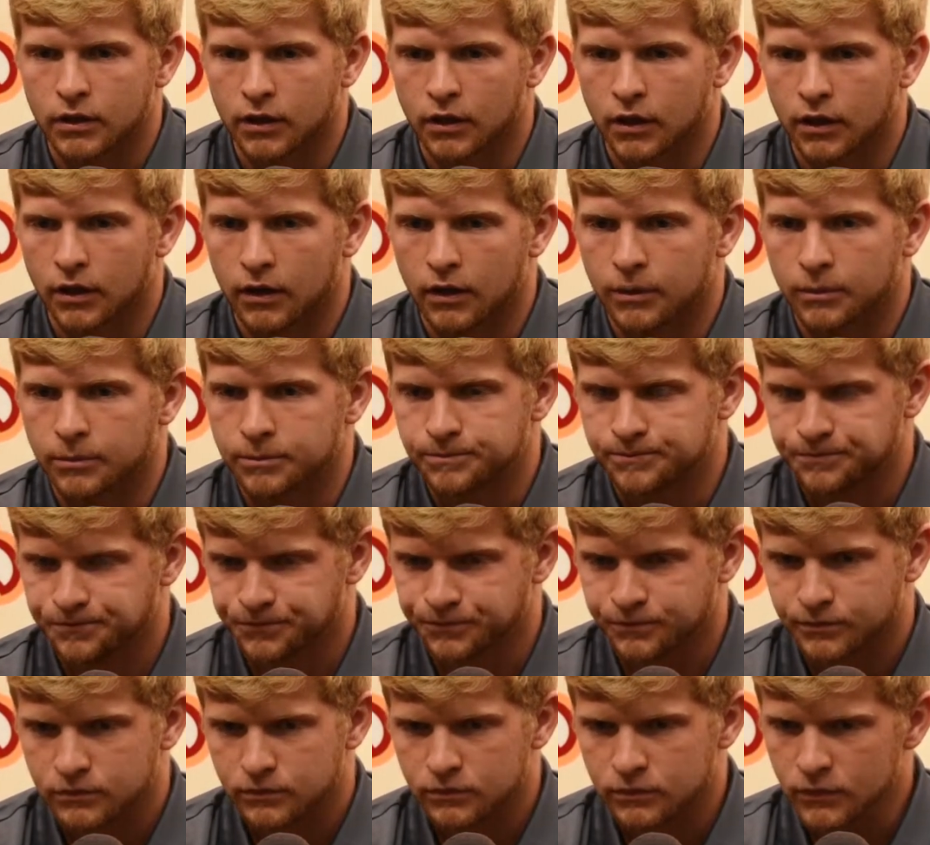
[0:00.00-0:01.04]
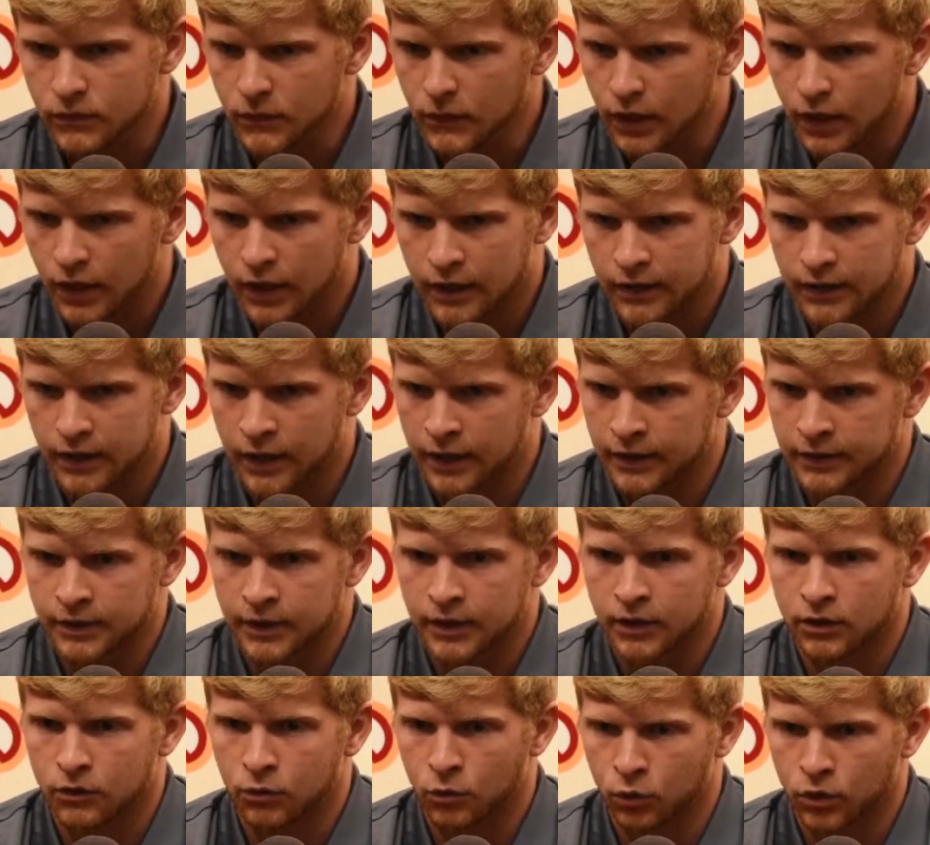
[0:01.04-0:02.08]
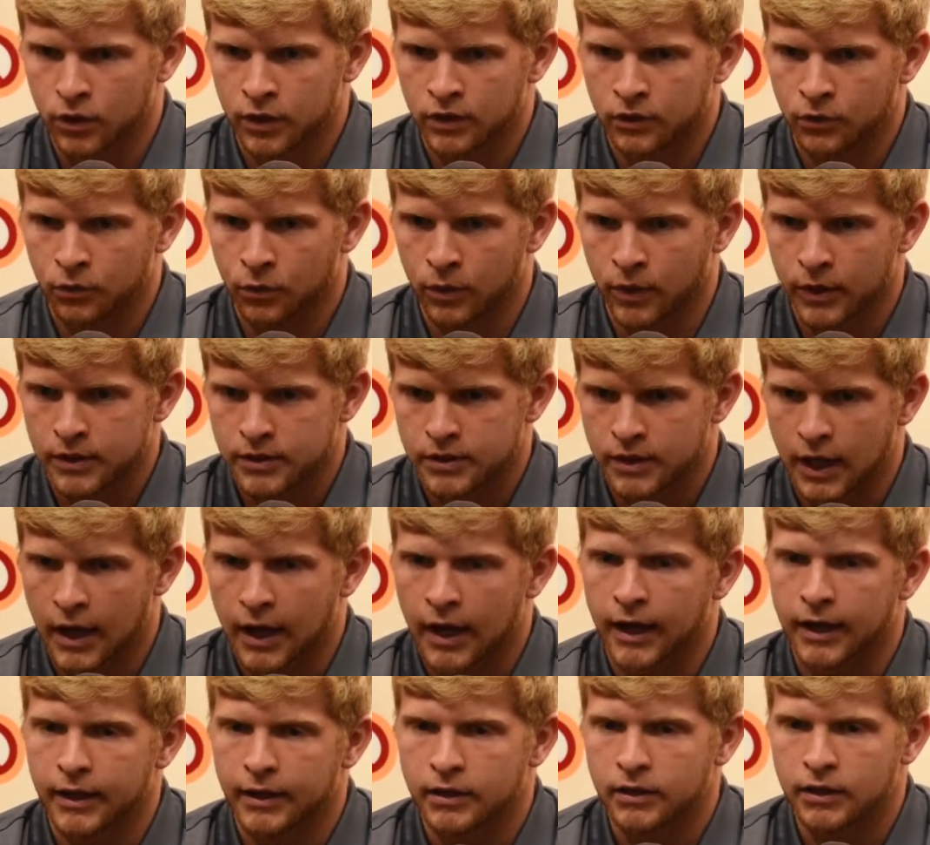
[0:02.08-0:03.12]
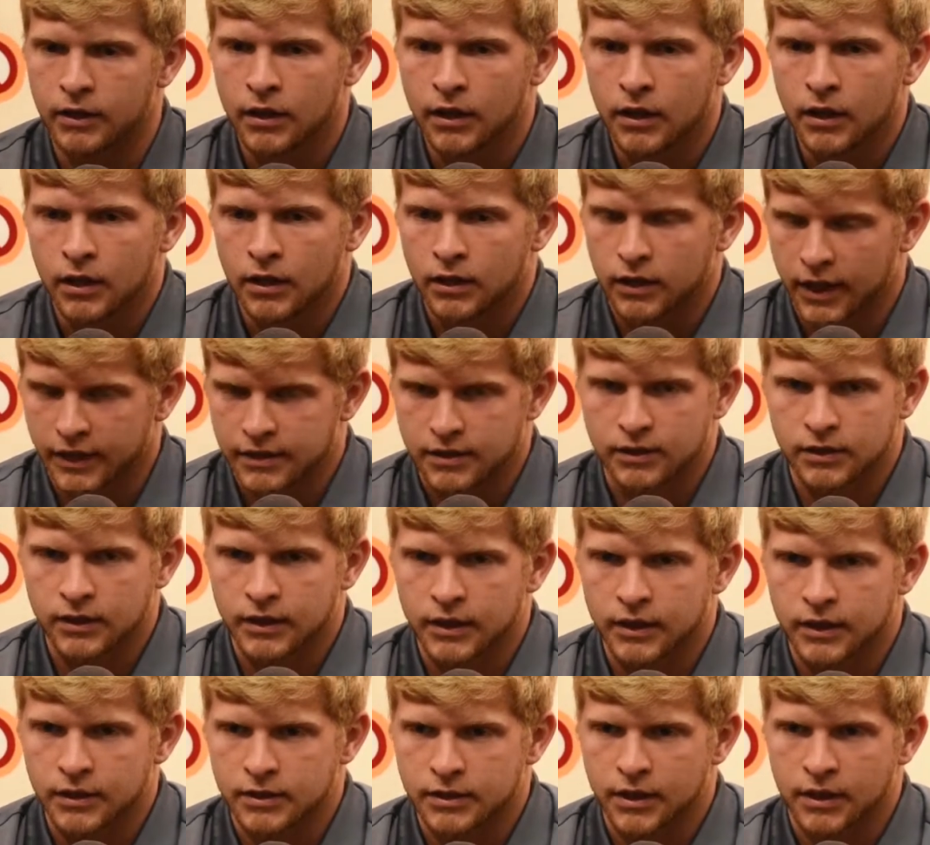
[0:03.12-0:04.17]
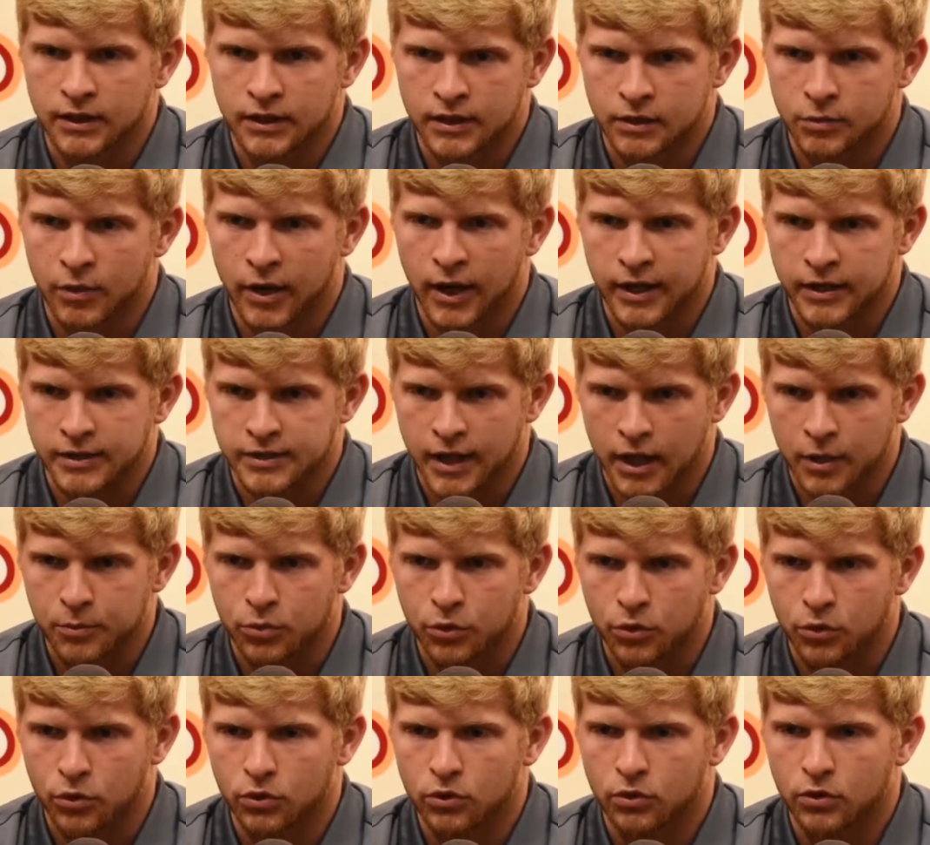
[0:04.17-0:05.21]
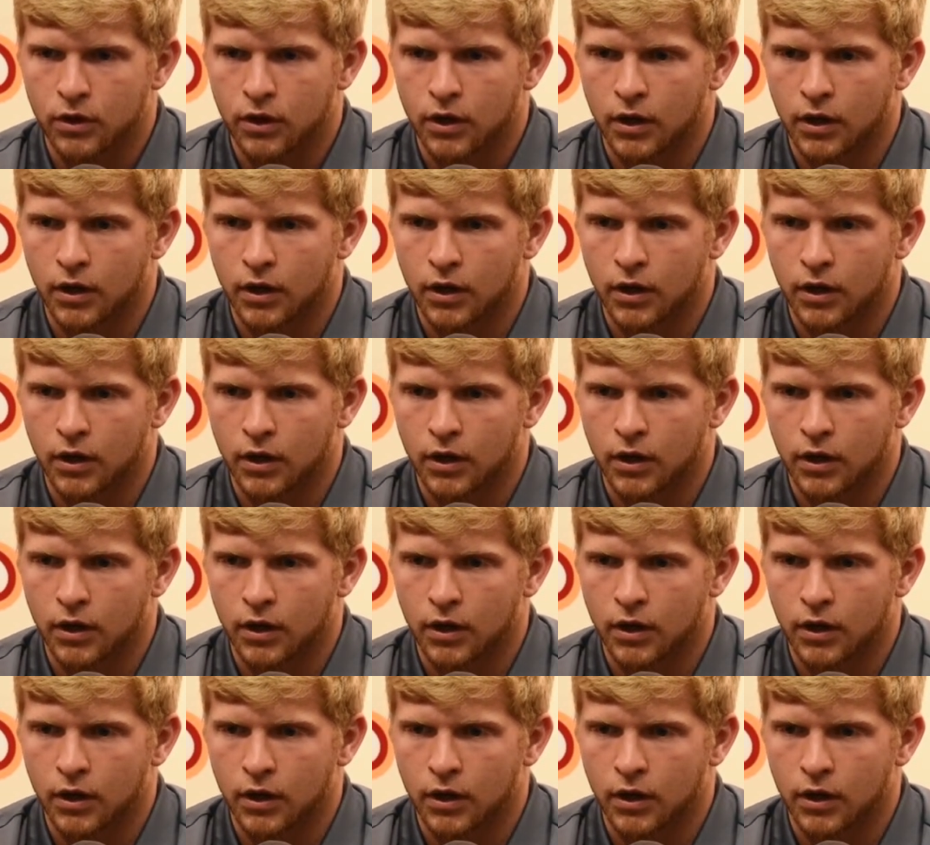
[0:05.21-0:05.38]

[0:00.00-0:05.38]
I think one of the ways I like to lead is I lead by example.